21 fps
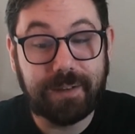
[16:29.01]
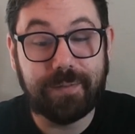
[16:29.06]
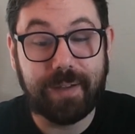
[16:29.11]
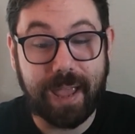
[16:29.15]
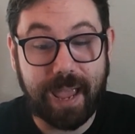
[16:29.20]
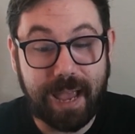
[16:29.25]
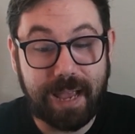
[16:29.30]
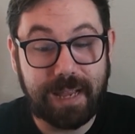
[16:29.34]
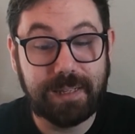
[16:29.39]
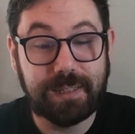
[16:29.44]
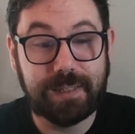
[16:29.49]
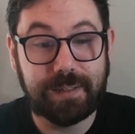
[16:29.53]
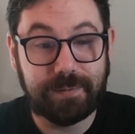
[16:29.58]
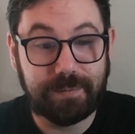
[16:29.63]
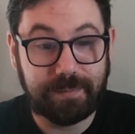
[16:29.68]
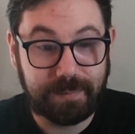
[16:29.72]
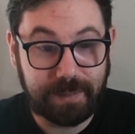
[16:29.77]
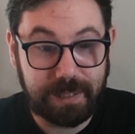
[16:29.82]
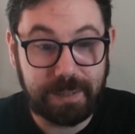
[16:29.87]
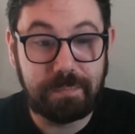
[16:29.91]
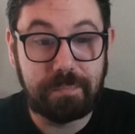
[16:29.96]
of has
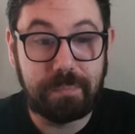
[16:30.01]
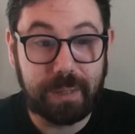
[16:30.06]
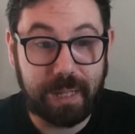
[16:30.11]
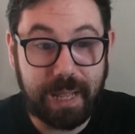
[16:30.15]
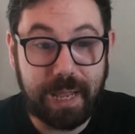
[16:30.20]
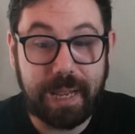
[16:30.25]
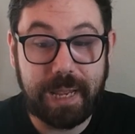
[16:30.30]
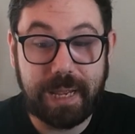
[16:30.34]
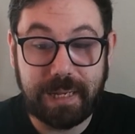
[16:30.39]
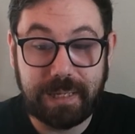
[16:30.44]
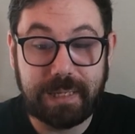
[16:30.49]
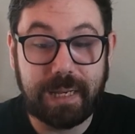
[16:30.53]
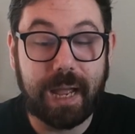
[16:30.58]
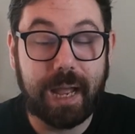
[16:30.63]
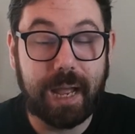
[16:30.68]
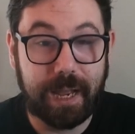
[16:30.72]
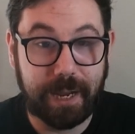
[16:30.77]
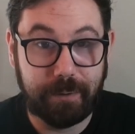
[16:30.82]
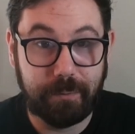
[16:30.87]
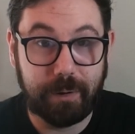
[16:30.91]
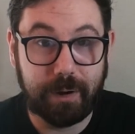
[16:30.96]
some play into
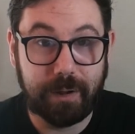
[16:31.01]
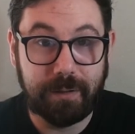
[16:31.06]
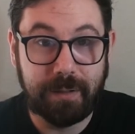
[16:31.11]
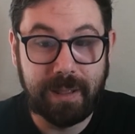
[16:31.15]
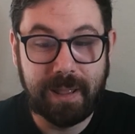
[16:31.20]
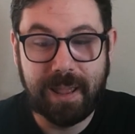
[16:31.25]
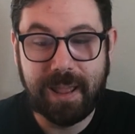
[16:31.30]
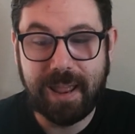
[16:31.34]
Ira